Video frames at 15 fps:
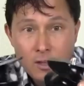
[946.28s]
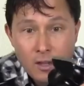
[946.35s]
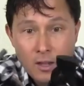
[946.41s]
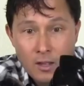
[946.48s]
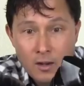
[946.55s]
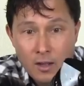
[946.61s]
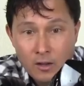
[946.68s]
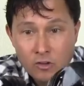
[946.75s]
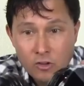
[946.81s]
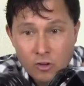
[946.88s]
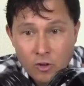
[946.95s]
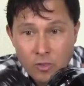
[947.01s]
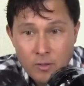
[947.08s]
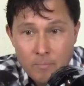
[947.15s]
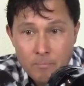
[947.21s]
And
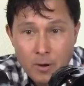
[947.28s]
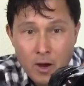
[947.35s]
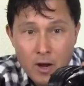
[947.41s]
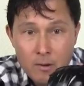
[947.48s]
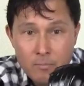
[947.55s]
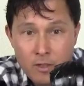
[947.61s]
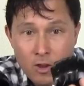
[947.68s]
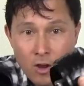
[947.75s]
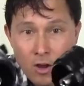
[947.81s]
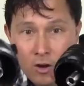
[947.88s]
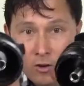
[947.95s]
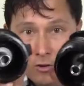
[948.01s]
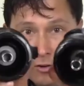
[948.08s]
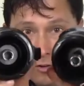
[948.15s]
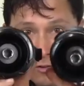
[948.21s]
actually on the bottom, the
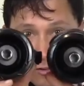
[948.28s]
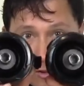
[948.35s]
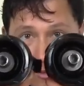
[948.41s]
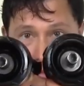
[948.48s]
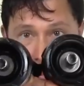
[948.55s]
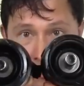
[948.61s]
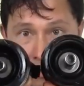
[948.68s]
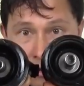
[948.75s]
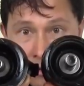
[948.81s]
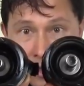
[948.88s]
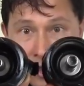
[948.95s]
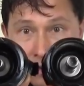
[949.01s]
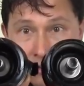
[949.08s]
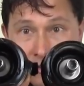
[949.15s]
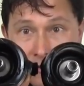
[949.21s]
augers, they look
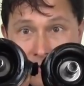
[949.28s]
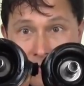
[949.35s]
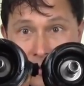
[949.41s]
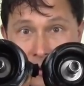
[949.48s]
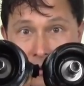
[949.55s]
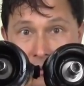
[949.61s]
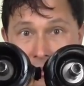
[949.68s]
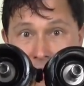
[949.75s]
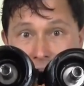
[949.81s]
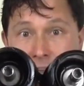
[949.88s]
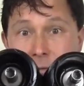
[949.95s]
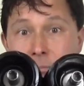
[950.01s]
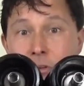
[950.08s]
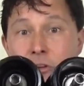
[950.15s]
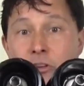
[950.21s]
actually fairly
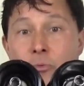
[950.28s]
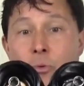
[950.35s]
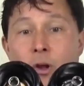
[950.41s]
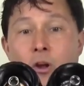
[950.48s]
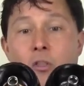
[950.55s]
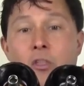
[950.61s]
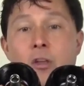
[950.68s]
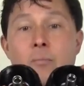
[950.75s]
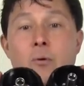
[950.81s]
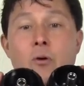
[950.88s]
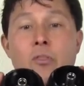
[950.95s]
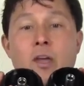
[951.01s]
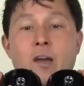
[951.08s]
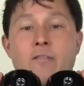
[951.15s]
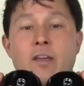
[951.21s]
similar as well. They
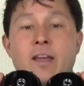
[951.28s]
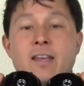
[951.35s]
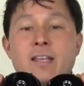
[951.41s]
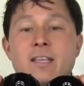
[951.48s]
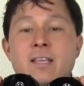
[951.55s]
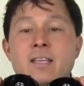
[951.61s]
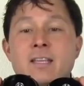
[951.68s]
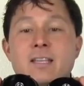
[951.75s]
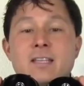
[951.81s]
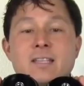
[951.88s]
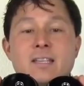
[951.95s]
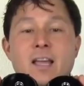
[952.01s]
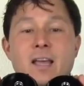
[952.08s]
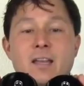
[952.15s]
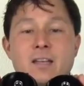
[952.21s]
both have that
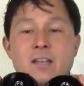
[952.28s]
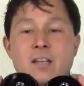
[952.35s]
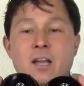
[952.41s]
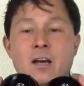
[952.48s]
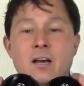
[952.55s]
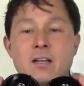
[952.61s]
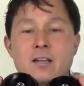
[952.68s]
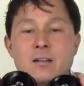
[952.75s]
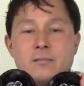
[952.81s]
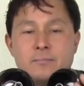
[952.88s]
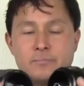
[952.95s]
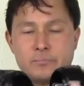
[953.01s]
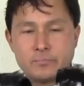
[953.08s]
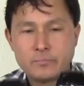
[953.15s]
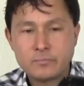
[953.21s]
inset cut
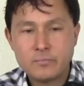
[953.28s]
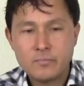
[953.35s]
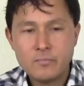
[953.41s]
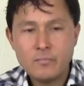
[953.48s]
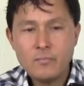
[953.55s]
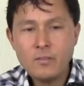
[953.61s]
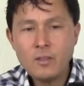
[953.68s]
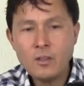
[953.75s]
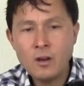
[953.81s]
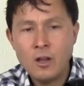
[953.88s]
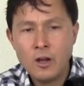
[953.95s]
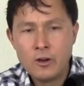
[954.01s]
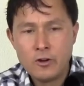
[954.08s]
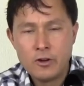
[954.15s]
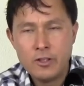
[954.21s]

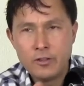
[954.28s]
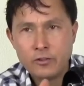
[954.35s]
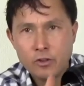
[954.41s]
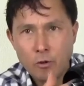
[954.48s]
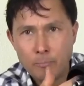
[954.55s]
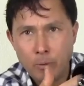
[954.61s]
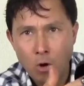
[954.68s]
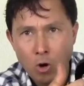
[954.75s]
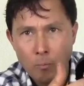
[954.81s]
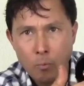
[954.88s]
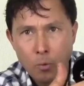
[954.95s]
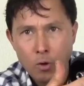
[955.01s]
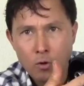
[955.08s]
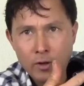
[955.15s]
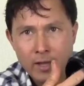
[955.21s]
underneath, so pulp
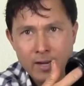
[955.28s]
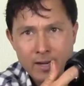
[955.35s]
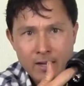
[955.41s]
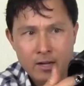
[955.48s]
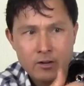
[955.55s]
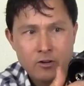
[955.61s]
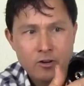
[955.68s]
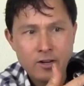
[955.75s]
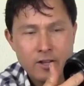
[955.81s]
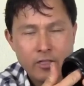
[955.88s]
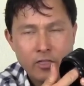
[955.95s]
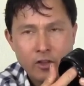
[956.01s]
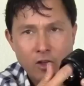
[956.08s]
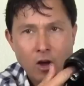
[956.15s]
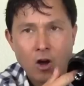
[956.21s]
will get
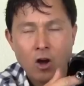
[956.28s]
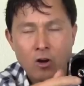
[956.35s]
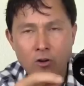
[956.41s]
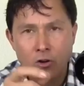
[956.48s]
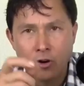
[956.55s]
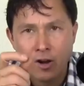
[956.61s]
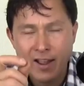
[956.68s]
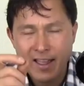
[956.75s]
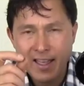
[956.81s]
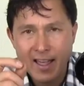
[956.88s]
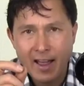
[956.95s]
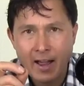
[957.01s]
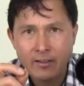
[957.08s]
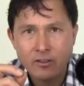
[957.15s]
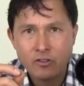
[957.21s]
underneath the auger
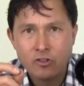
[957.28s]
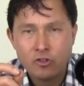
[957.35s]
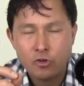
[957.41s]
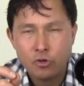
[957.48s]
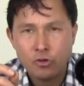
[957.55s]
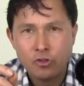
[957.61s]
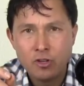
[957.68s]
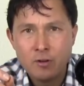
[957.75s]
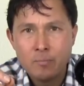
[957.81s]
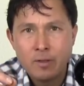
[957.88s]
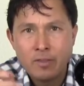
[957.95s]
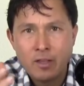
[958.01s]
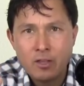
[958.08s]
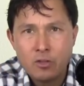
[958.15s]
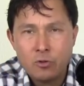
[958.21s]
as it's juicing,
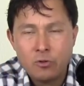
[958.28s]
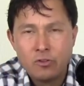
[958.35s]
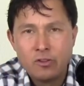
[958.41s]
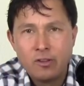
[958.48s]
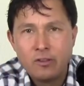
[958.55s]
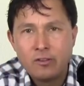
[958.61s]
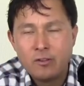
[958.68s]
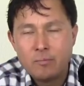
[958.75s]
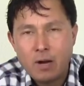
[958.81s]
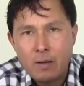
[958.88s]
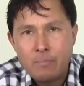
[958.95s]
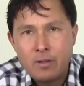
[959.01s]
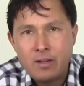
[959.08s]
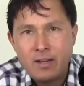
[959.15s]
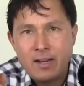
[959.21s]
but they use this, in
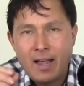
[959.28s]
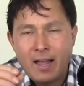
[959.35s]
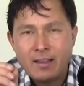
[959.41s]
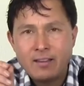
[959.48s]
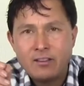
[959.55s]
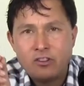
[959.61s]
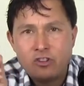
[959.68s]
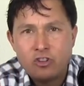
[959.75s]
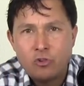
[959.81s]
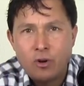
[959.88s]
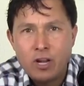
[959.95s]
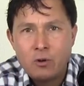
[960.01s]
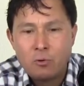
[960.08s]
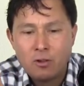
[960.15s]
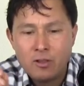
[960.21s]
my opinion, as a
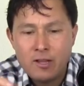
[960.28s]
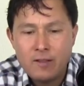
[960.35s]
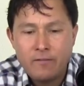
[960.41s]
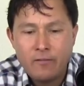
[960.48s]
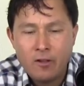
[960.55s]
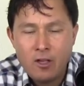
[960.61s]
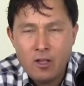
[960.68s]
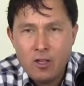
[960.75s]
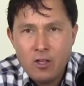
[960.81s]
strain relief